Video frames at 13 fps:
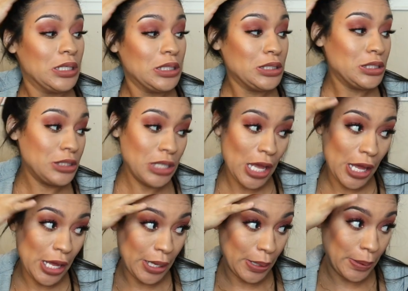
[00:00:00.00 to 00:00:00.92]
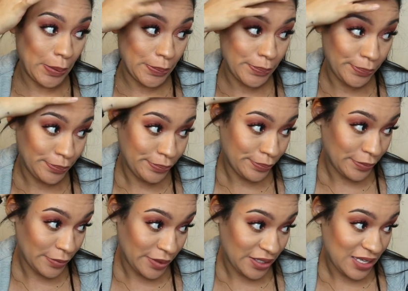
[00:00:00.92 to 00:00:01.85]
So
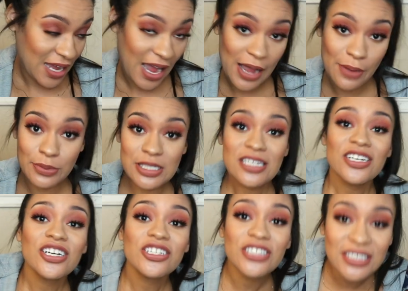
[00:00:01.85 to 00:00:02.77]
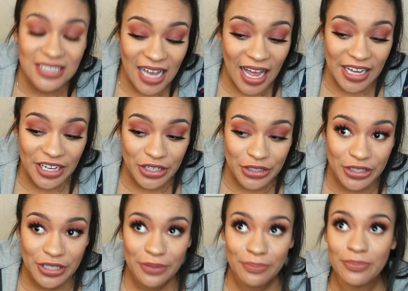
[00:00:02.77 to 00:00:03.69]
I was clearly
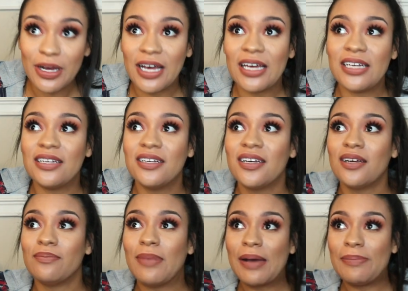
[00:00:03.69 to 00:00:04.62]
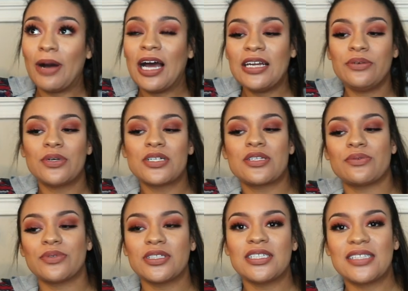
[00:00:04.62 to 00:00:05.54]
tired, but My body
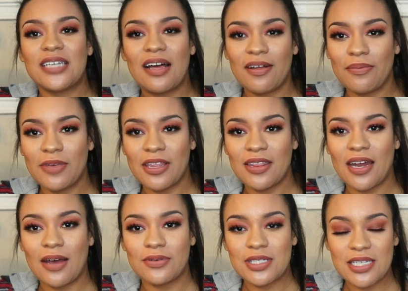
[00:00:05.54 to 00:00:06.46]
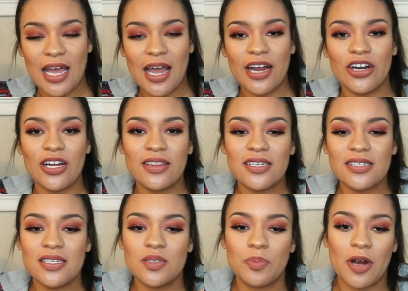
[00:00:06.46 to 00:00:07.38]
wasn't really telling me that I was tired, and
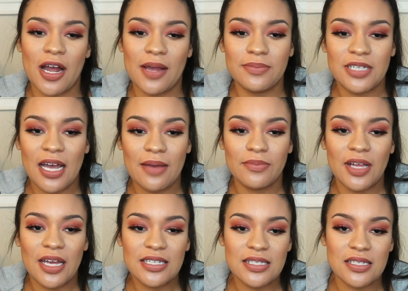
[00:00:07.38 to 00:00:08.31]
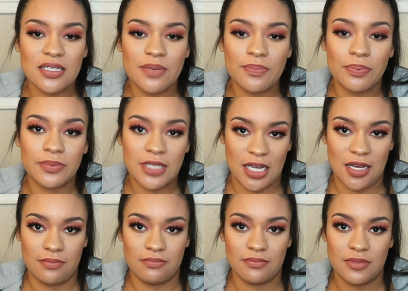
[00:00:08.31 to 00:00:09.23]
this is prime time, like sleep
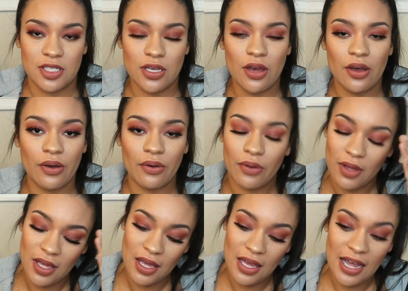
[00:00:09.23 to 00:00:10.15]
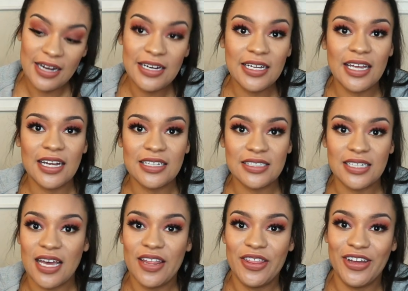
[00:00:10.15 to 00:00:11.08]
time. So I need to get it
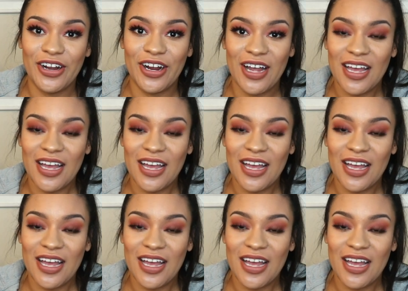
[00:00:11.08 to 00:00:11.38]
together